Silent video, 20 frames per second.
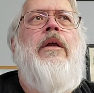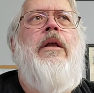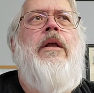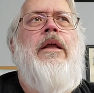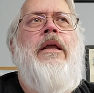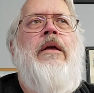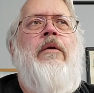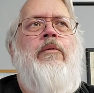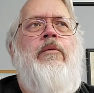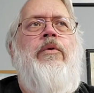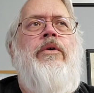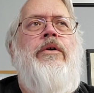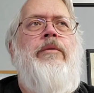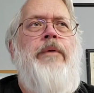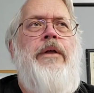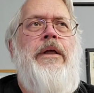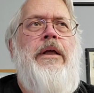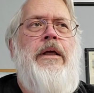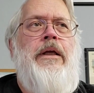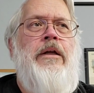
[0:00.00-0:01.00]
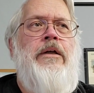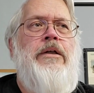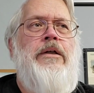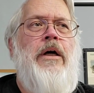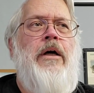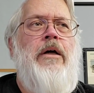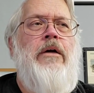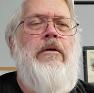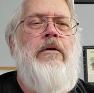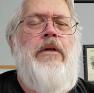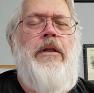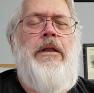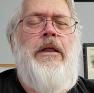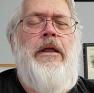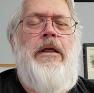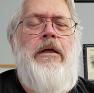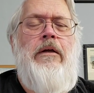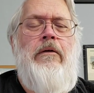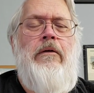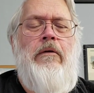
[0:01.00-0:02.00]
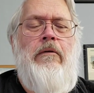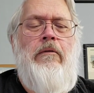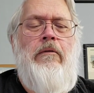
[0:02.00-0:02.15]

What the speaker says: it would be entirely